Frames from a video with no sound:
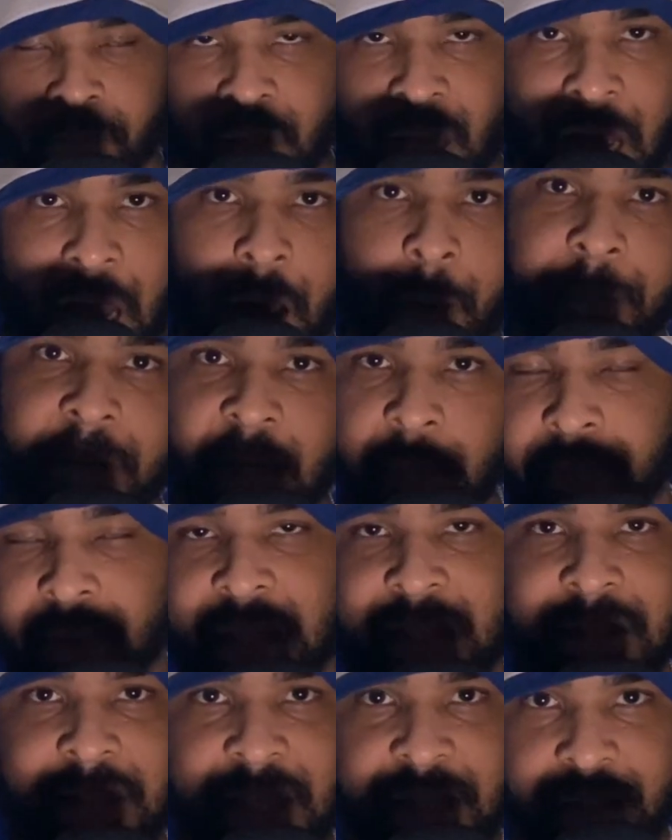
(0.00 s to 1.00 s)
How many
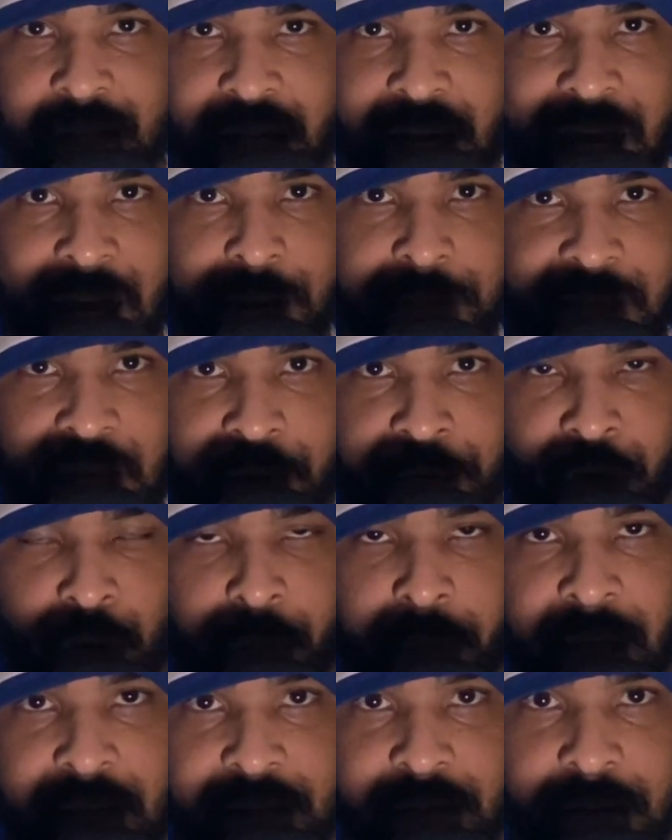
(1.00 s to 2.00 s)
PlayStation games have you
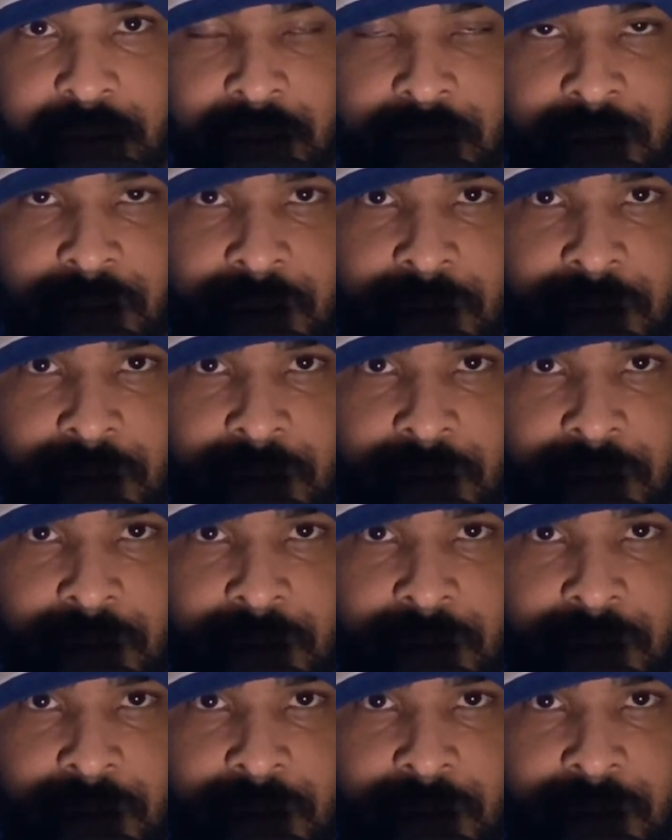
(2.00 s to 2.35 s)
missed?